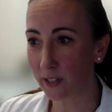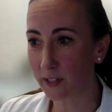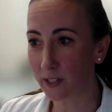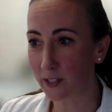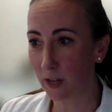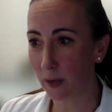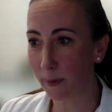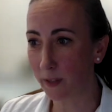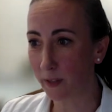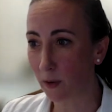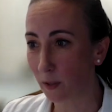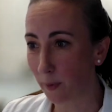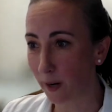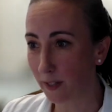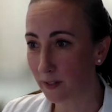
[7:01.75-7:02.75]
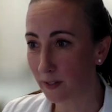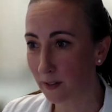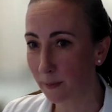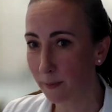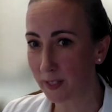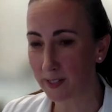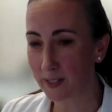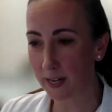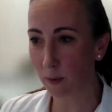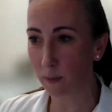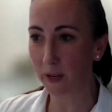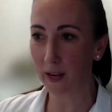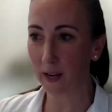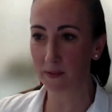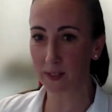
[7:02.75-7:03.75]
not to stop at colorectal, because now
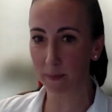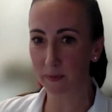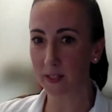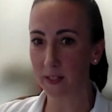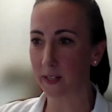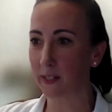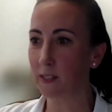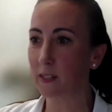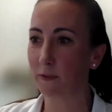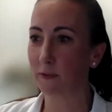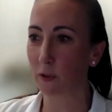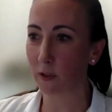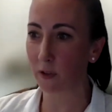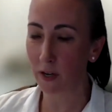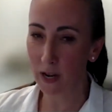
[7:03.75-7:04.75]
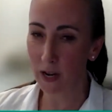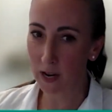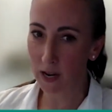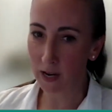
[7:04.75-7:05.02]
we have something nice for.